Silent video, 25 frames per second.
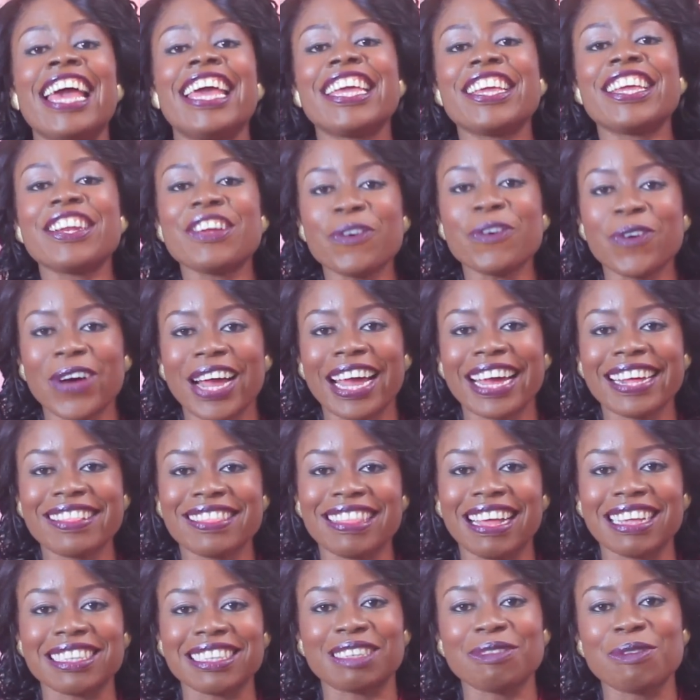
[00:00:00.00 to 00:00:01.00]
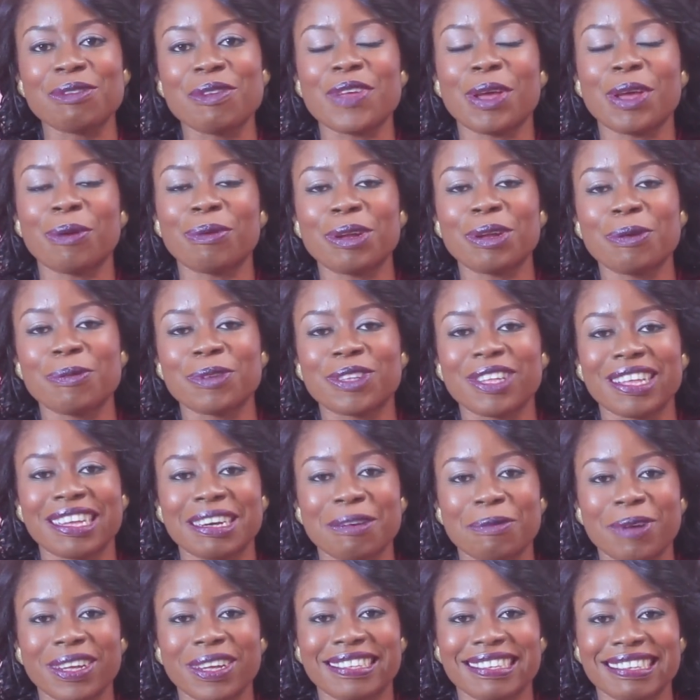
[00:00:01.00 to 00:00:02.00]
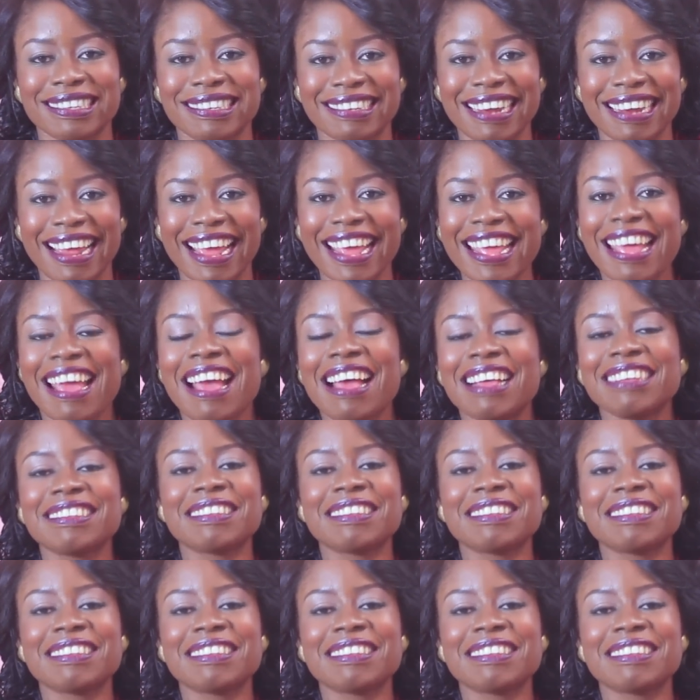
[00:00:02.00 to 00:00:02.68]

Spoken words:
Either way, that's the movie I'm going to be talking about today.